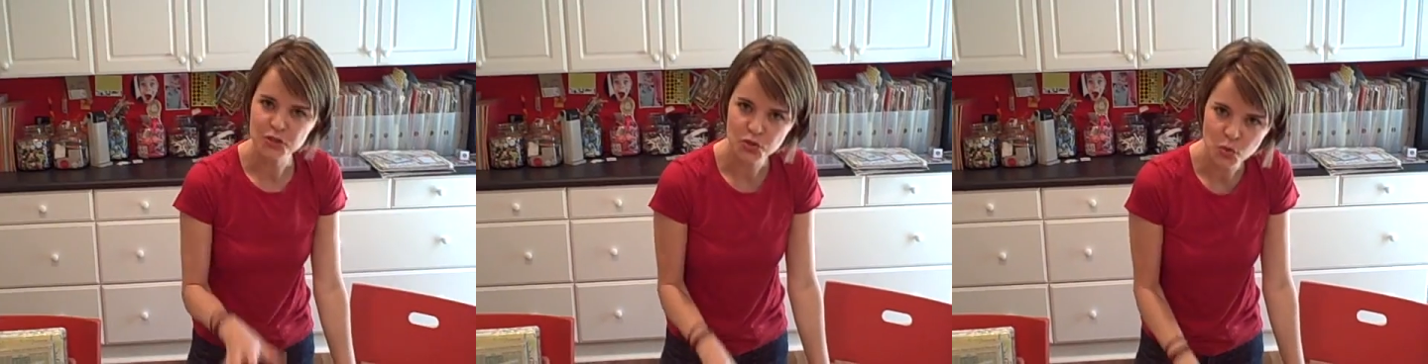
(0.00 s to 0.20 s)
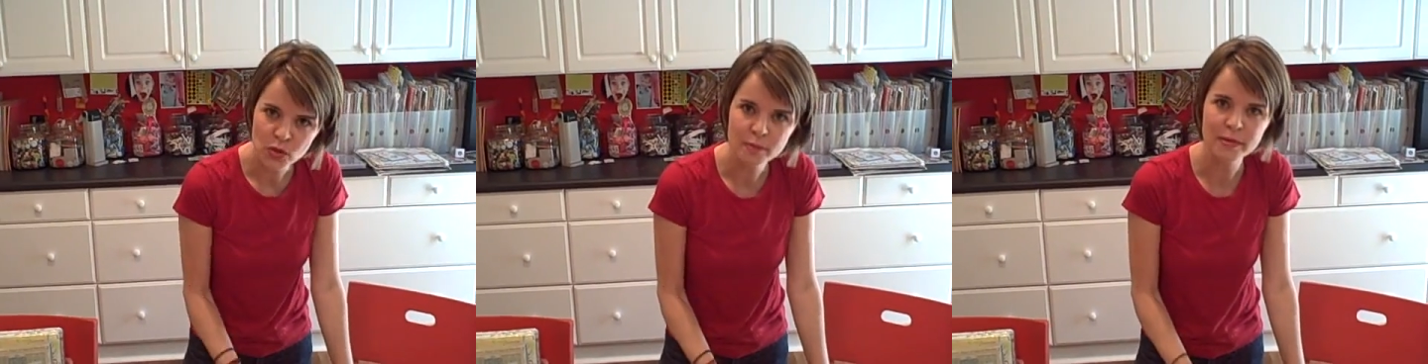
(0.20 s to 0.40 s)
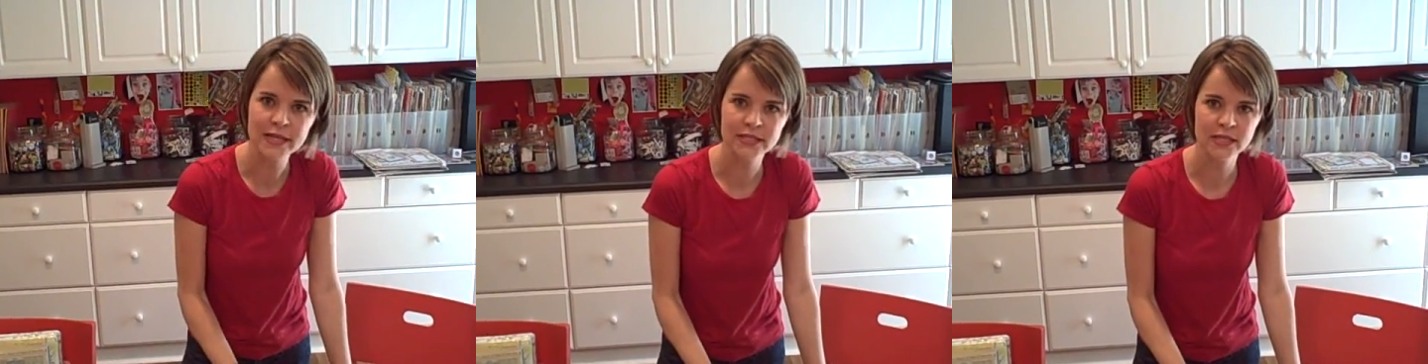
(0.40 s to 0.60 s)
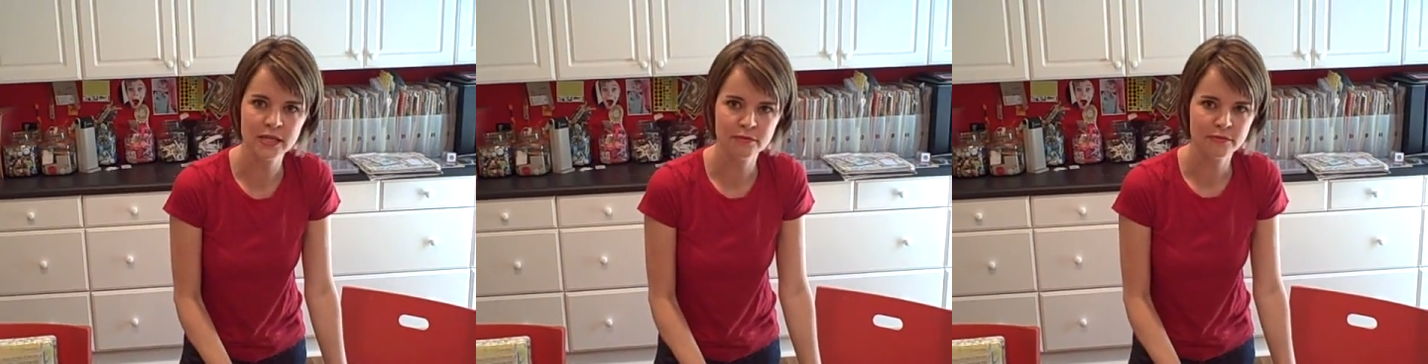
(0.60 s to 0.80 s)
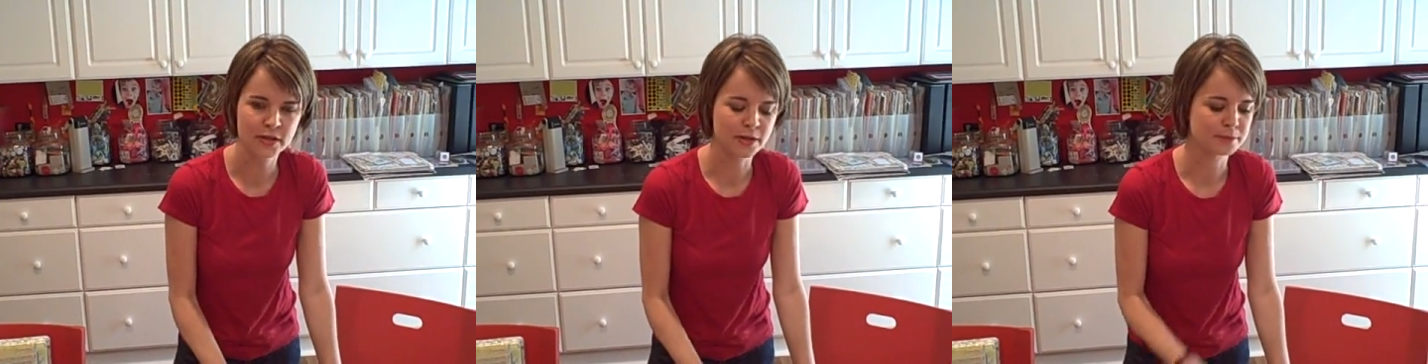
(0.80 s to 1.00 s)
enjoy my
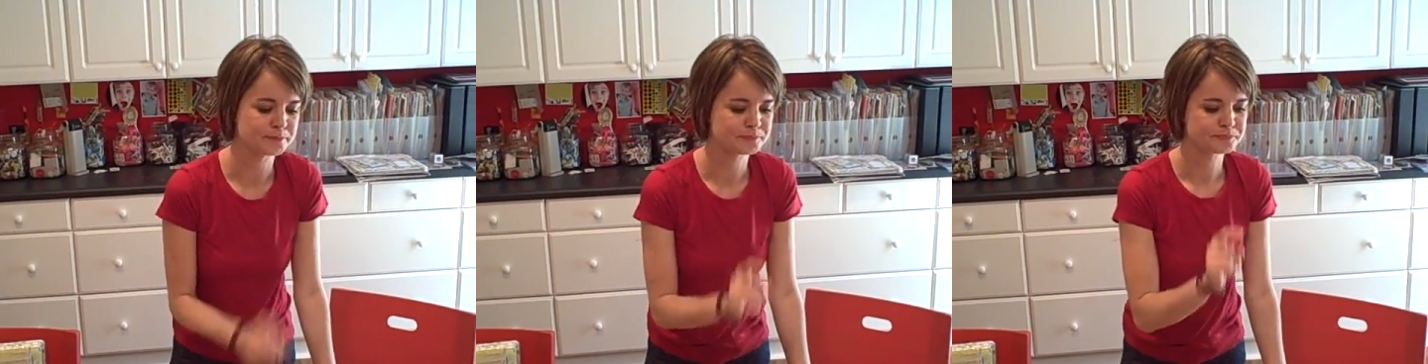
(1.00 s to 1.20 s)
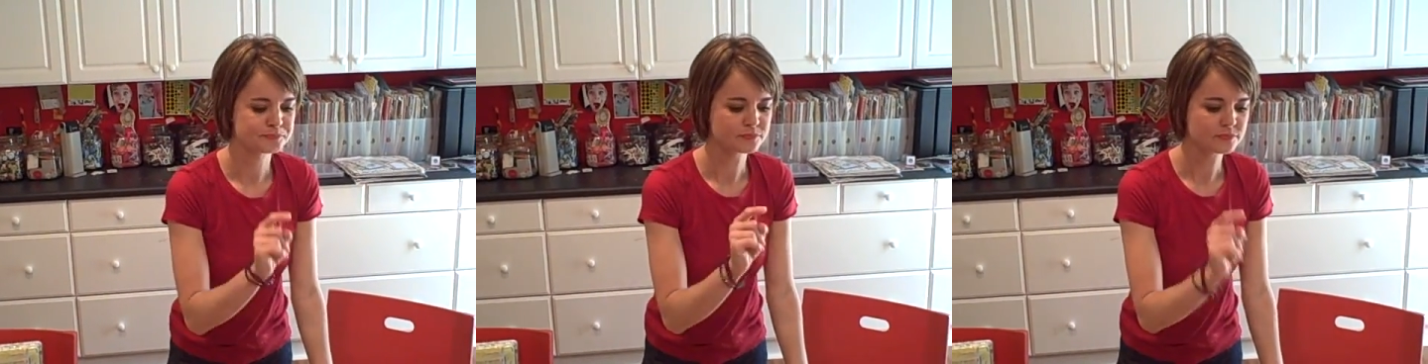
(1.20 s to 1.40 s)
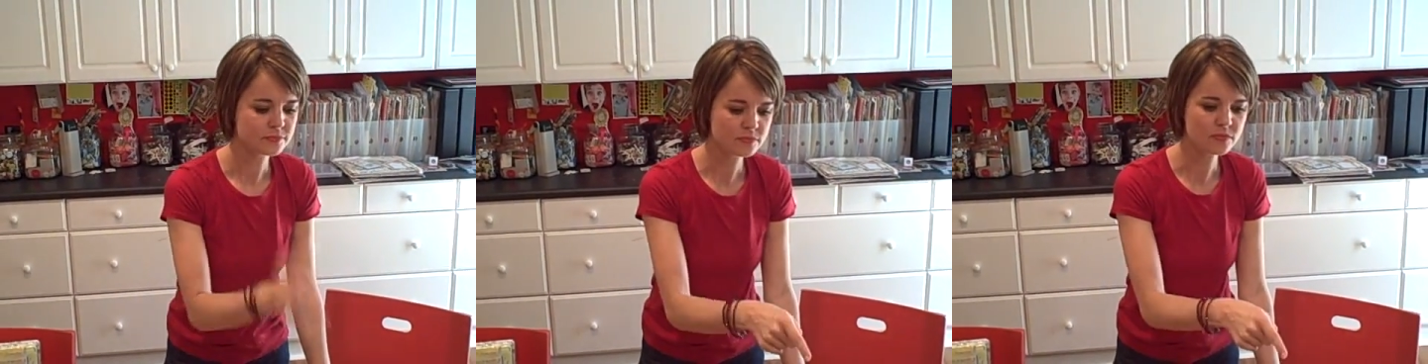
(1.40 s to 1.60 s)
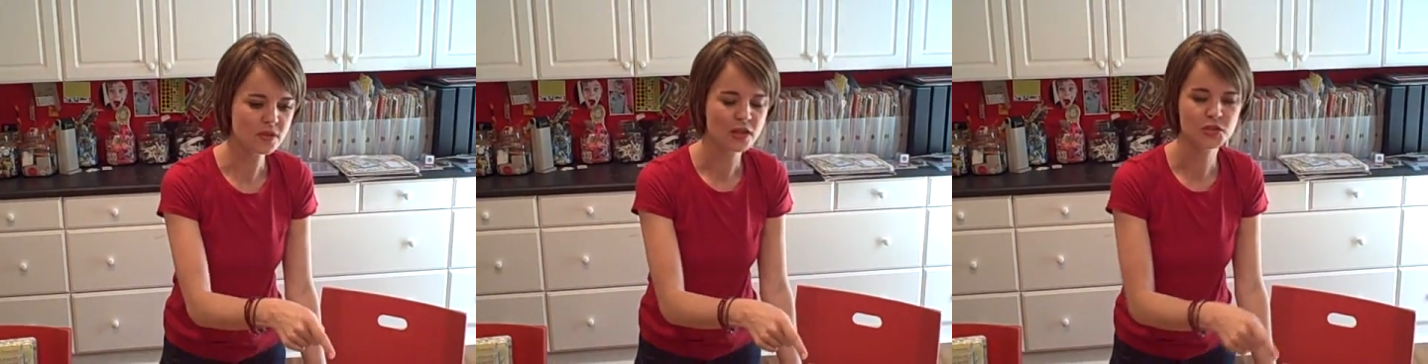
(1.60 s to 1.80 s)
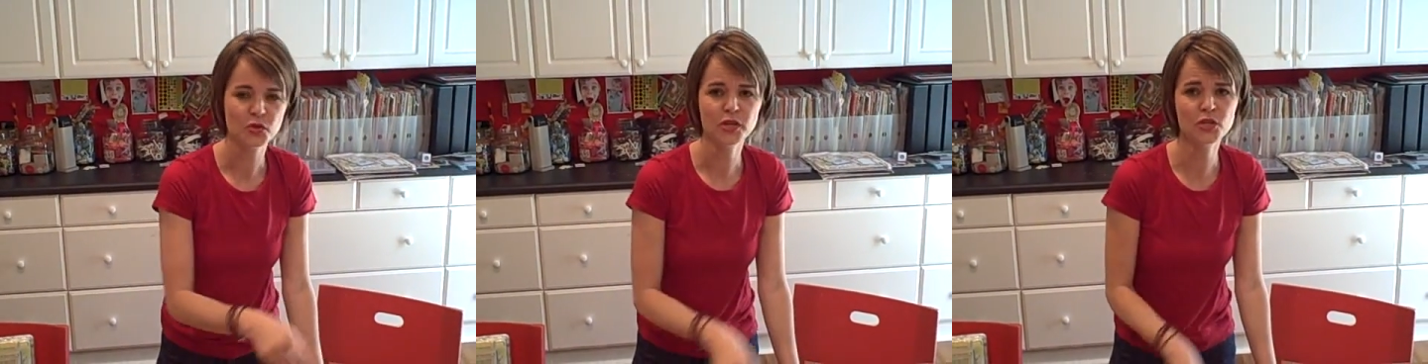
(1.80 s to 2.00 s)
TV.
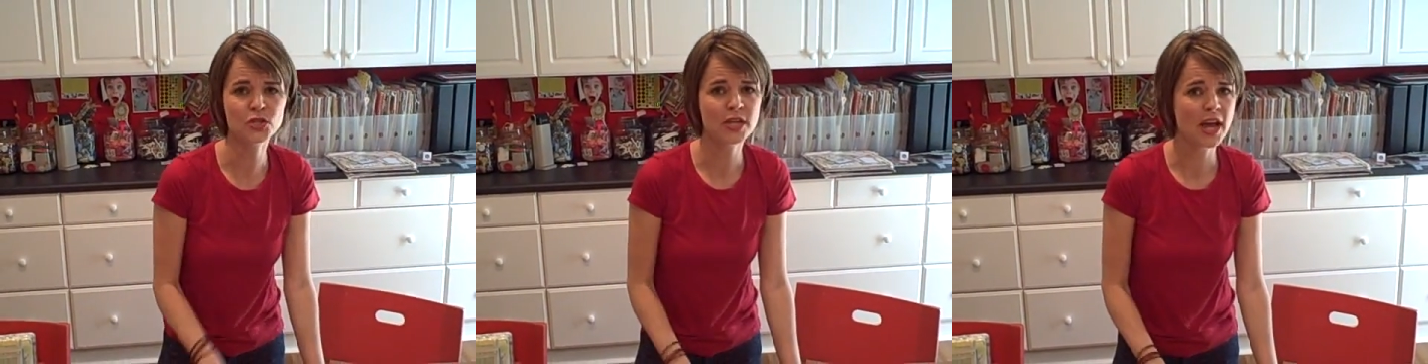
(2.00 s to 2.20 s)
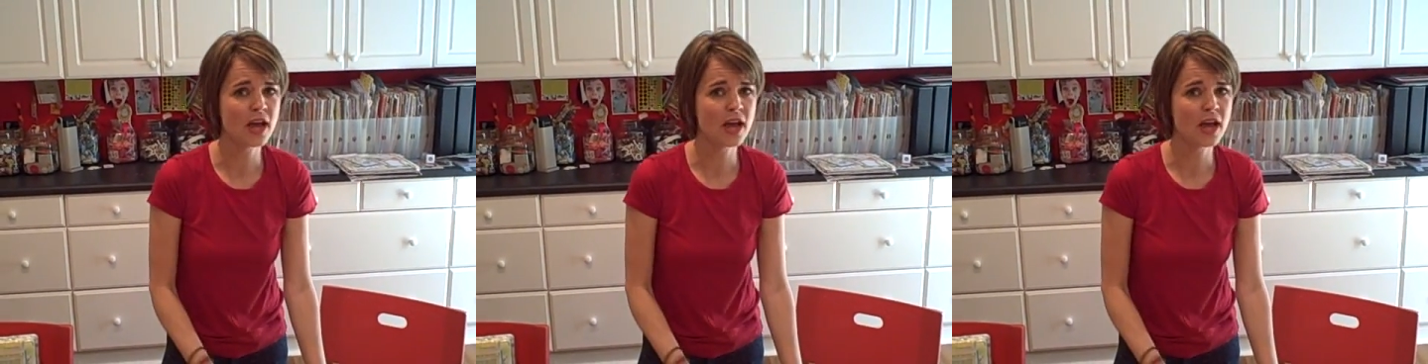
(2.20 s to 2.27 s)
So I usually